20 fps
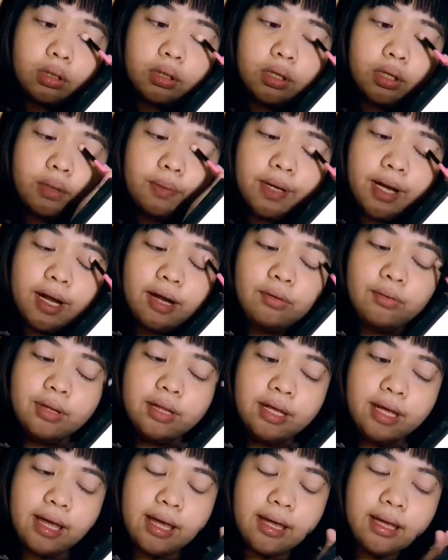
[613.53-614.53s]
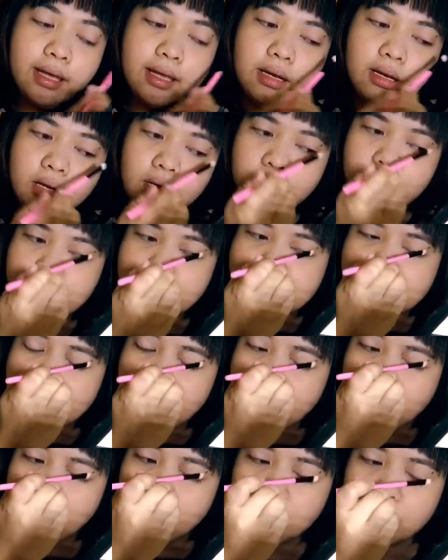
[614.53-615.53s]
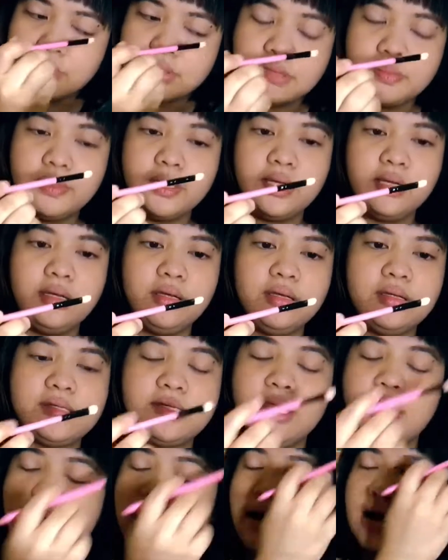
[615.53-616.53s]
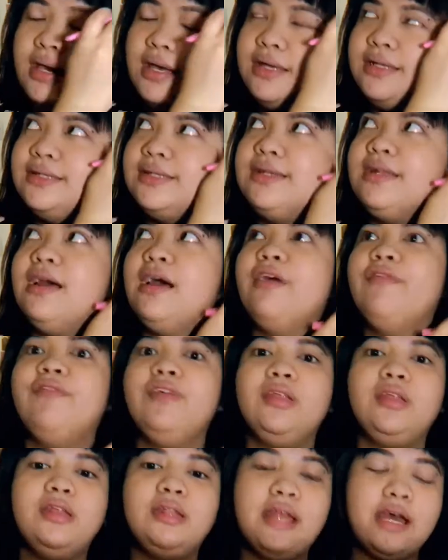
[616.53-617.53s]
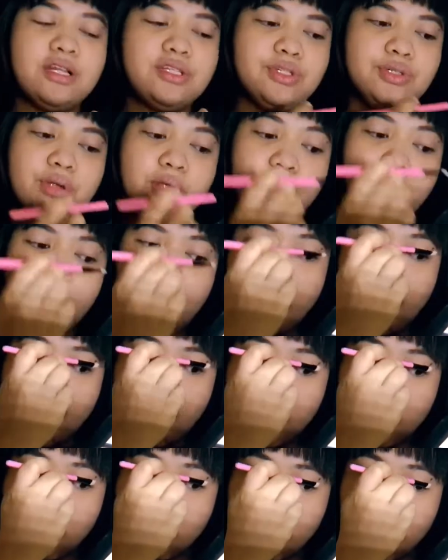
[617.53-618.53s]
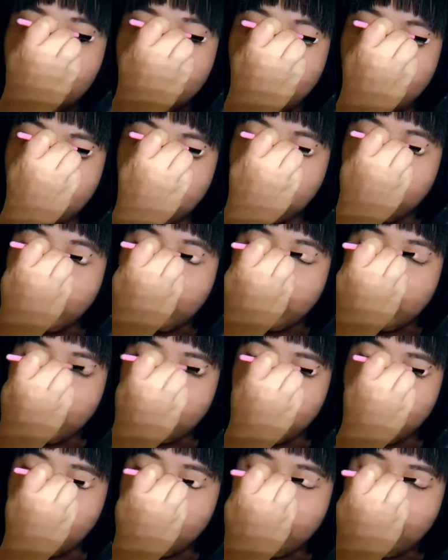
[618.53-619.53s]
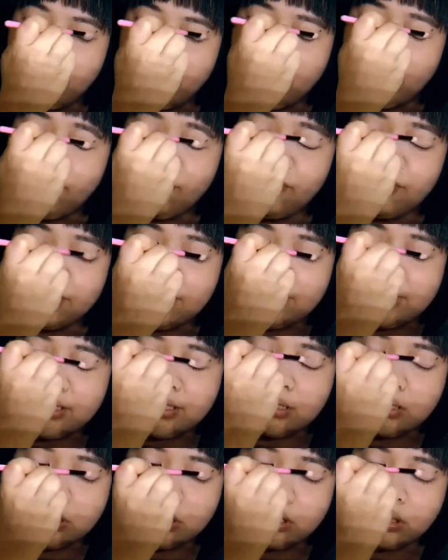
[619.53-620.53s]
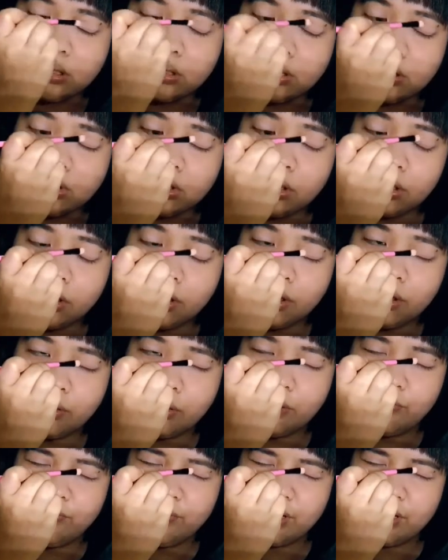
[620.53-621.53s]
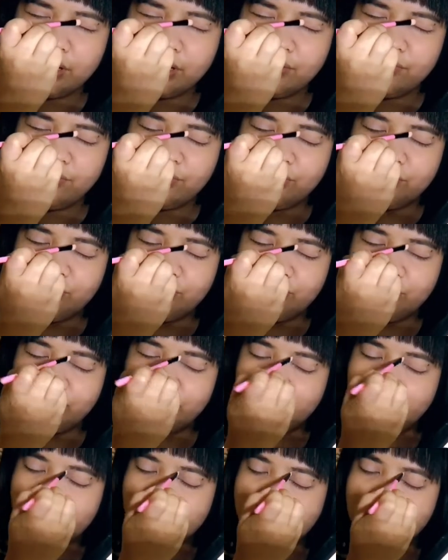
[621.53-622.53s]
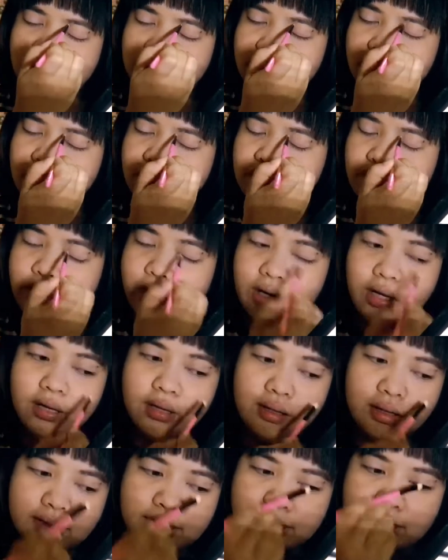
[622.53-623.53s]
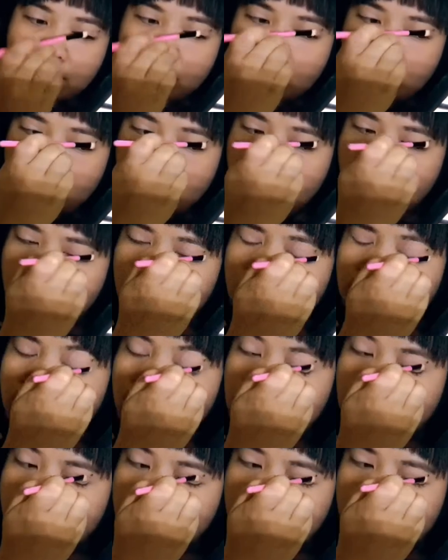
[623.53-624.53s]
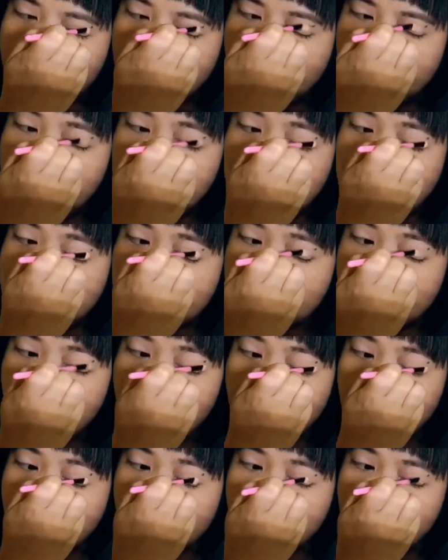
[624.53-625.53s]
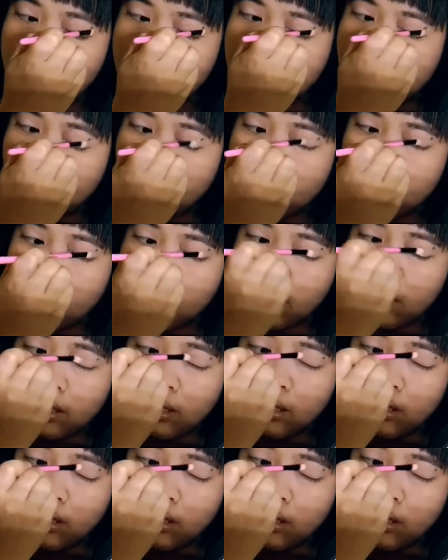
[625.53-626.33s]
You know what, I really hate this house because it doesn't have any natural light. You know, even if it's, you know, even if it's during the day, like my bedroom is still really dark